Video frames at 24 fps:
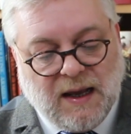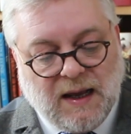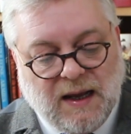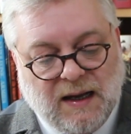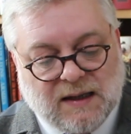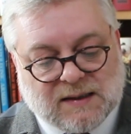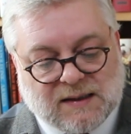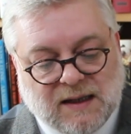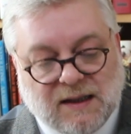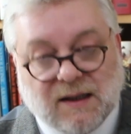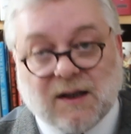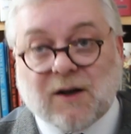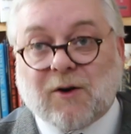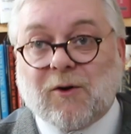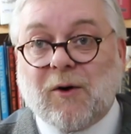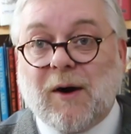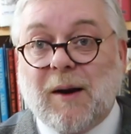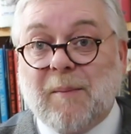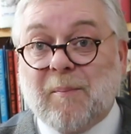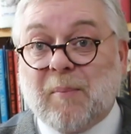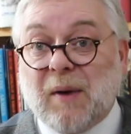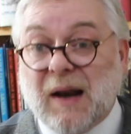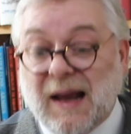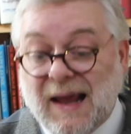is like the
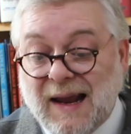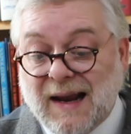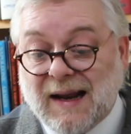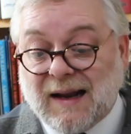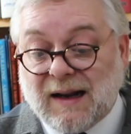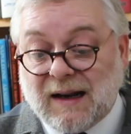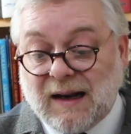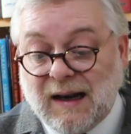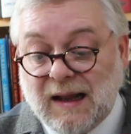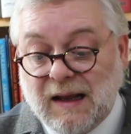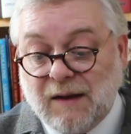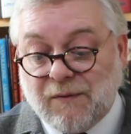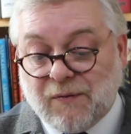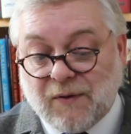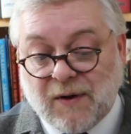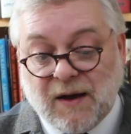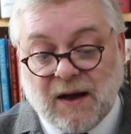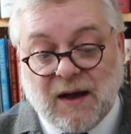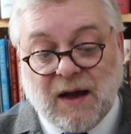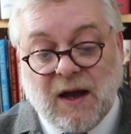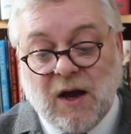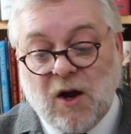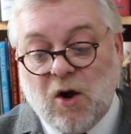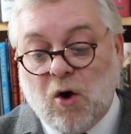Great Plague
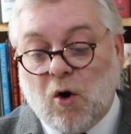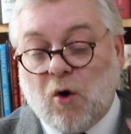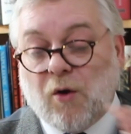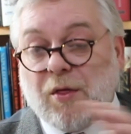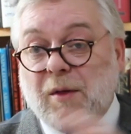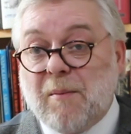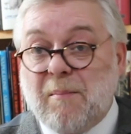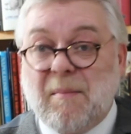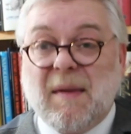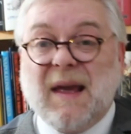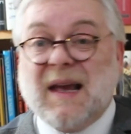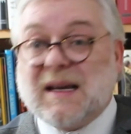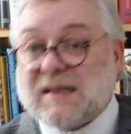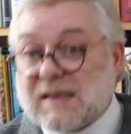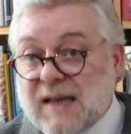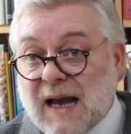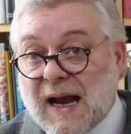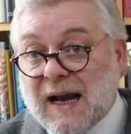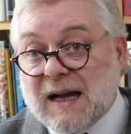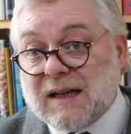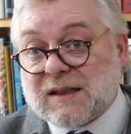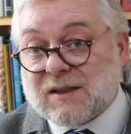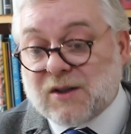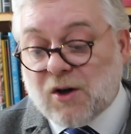Cleaver, or the Mace
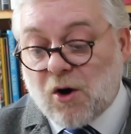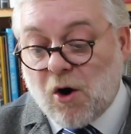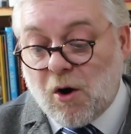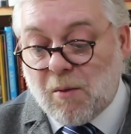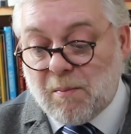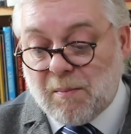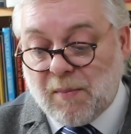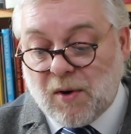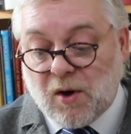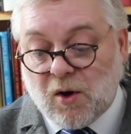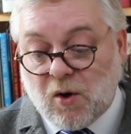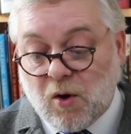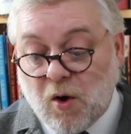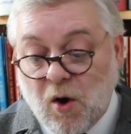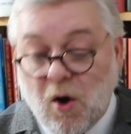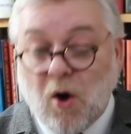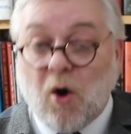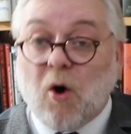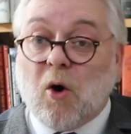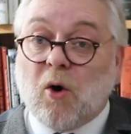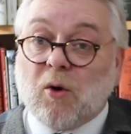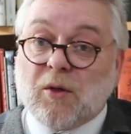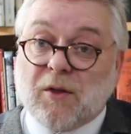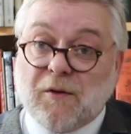Axe combo,
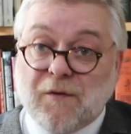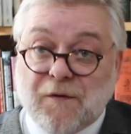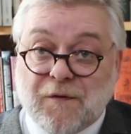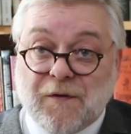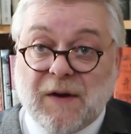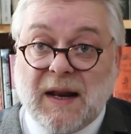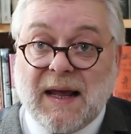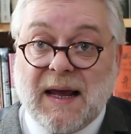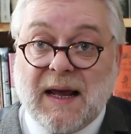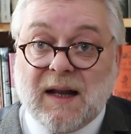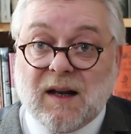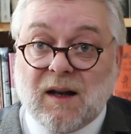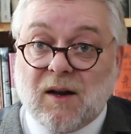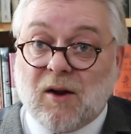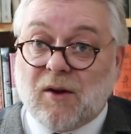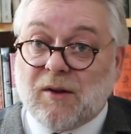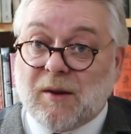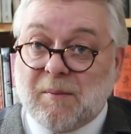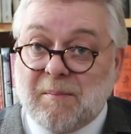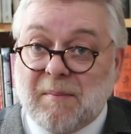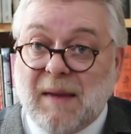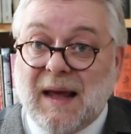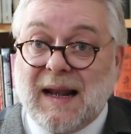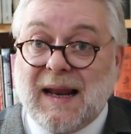or the Flail, or
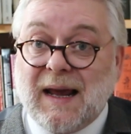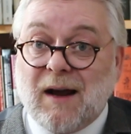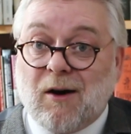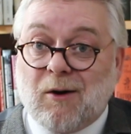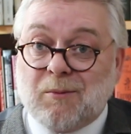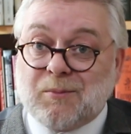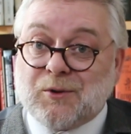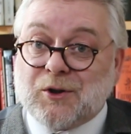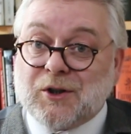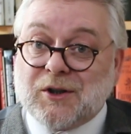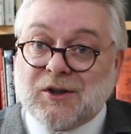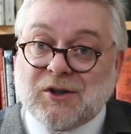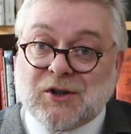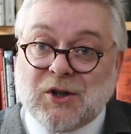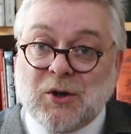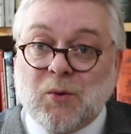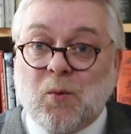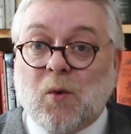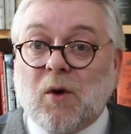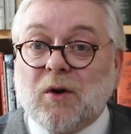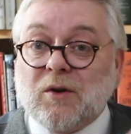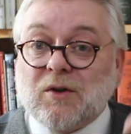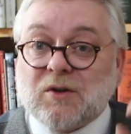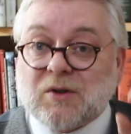the melee options. You
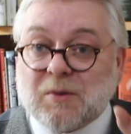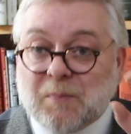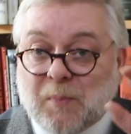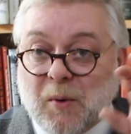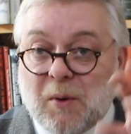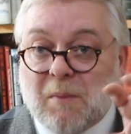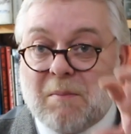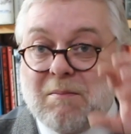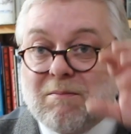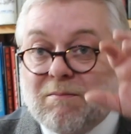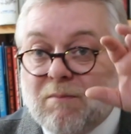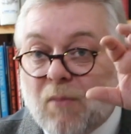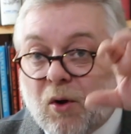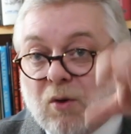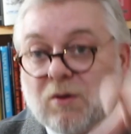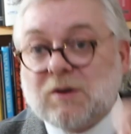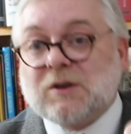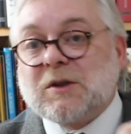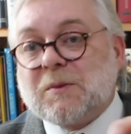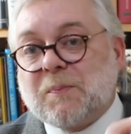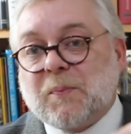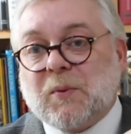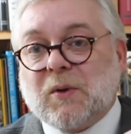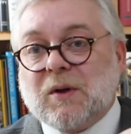want to put
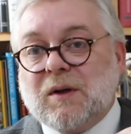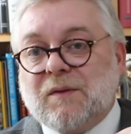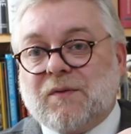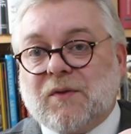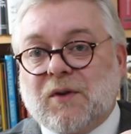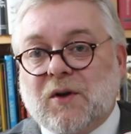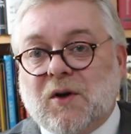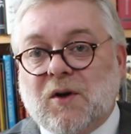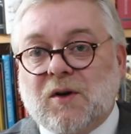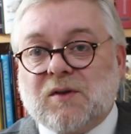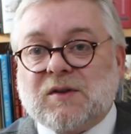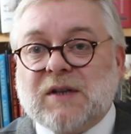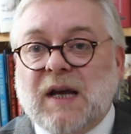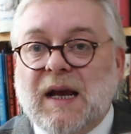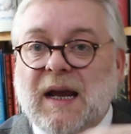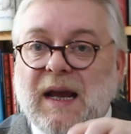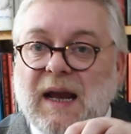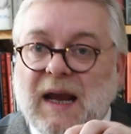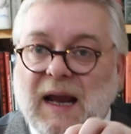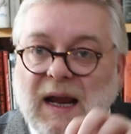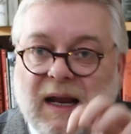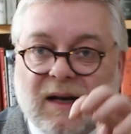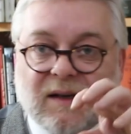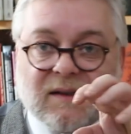multiple of those
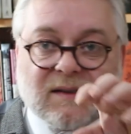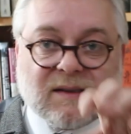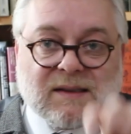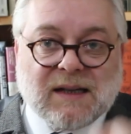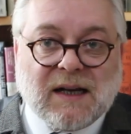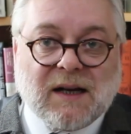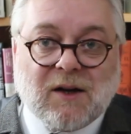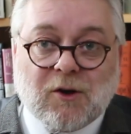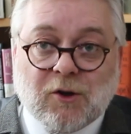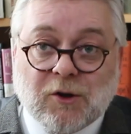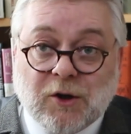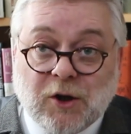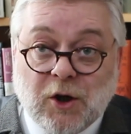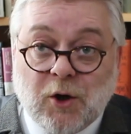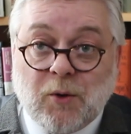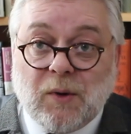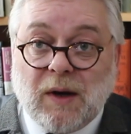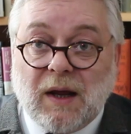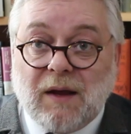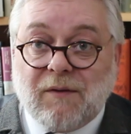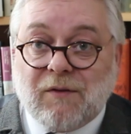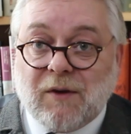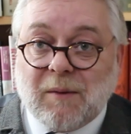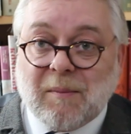in a single
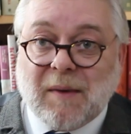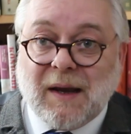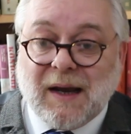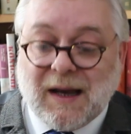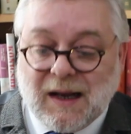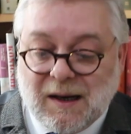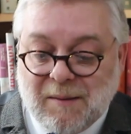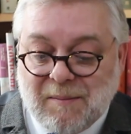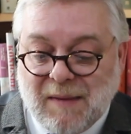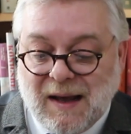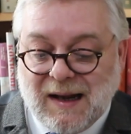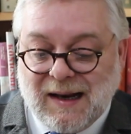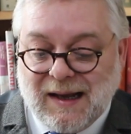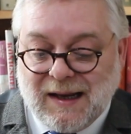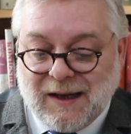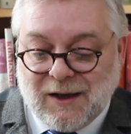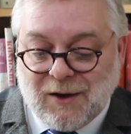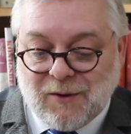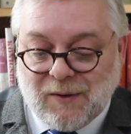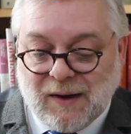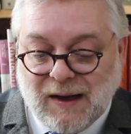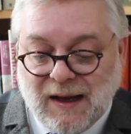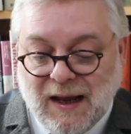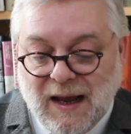unit if you're making a melee
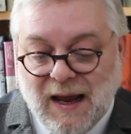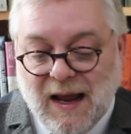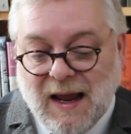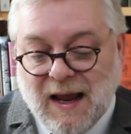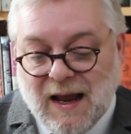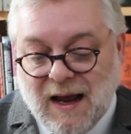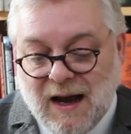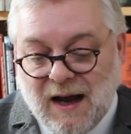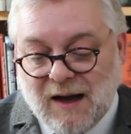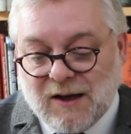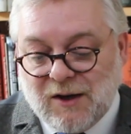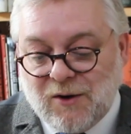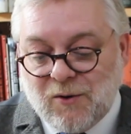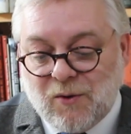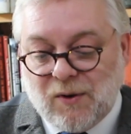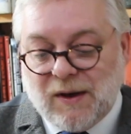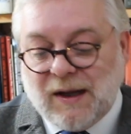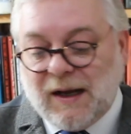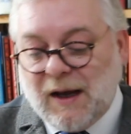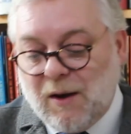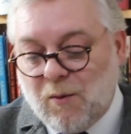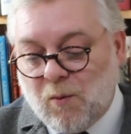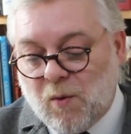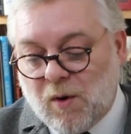unit, and you
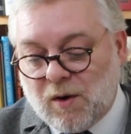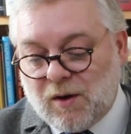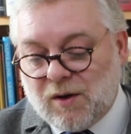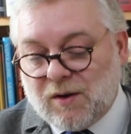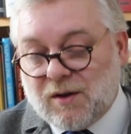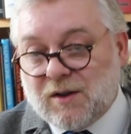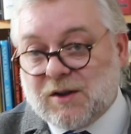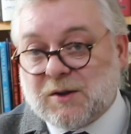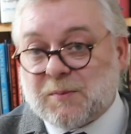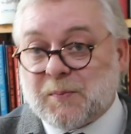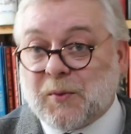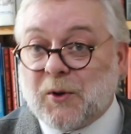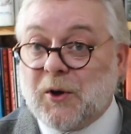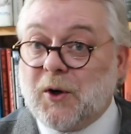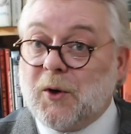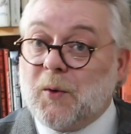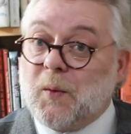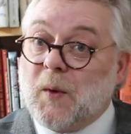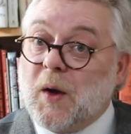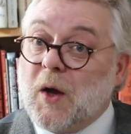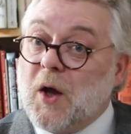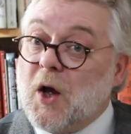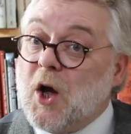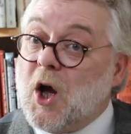only get 1 on the
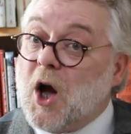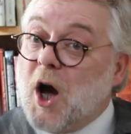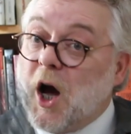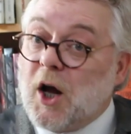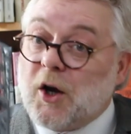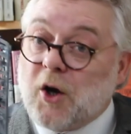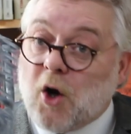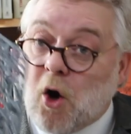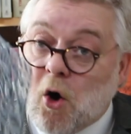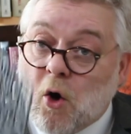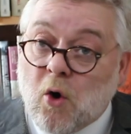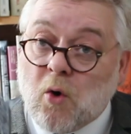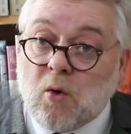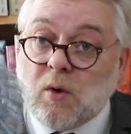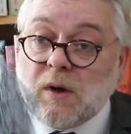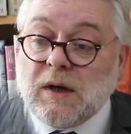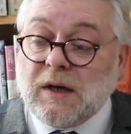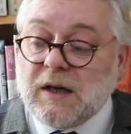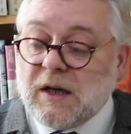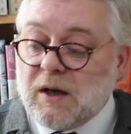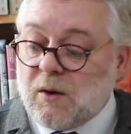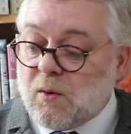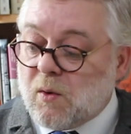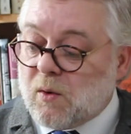sprue. And not
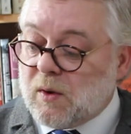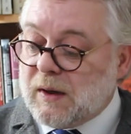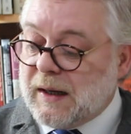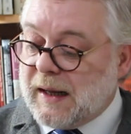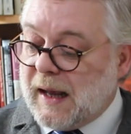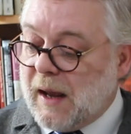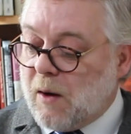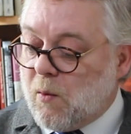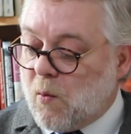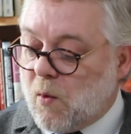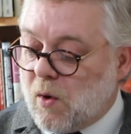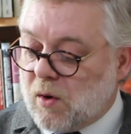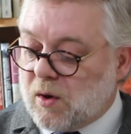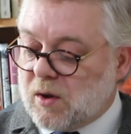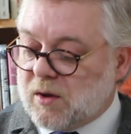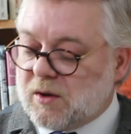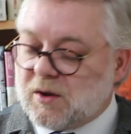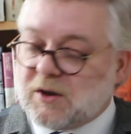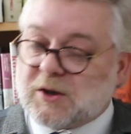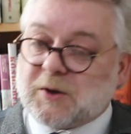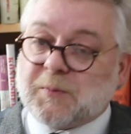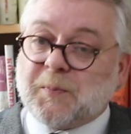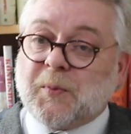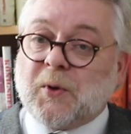only do you only get 1
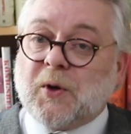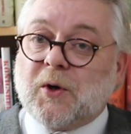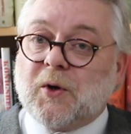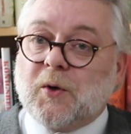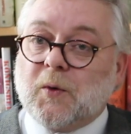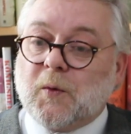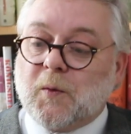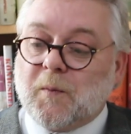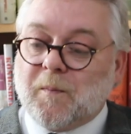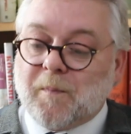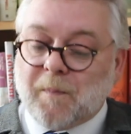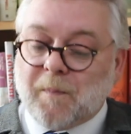on the sprue,